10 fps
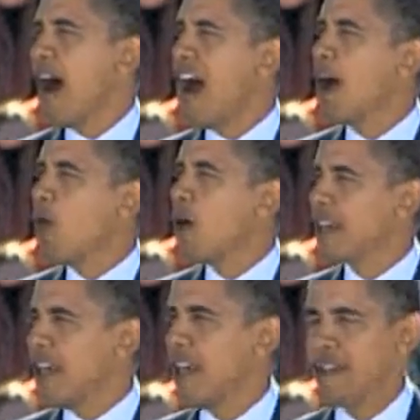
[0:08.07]
I will
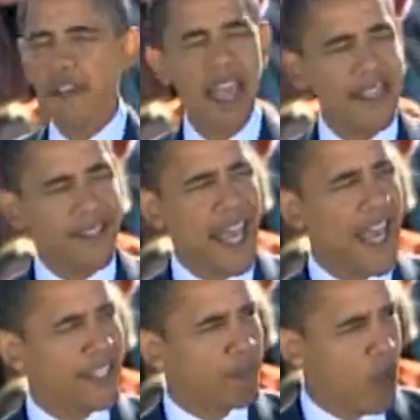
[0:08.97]
give a
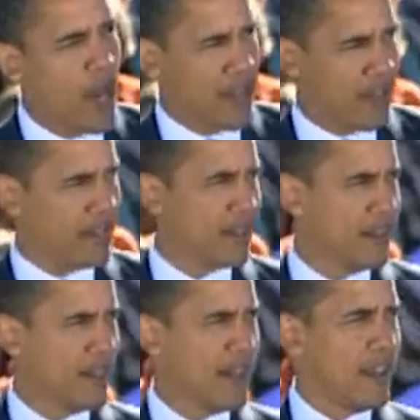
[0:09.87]
tax break
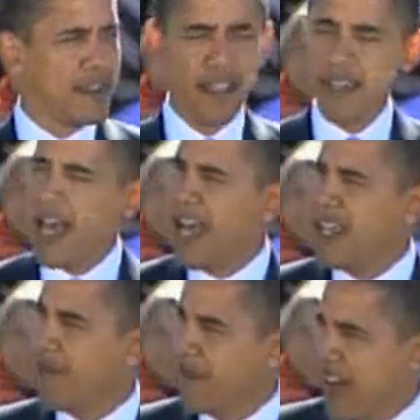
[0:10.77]
to
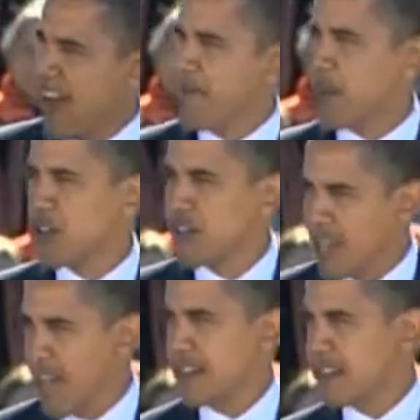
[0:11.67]

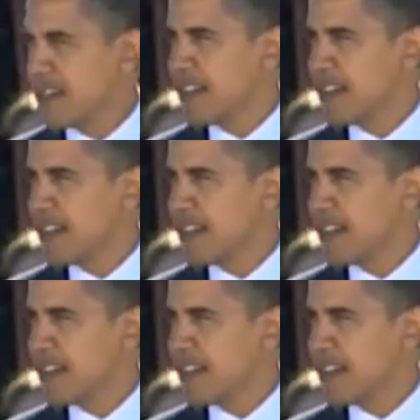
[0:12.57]
95%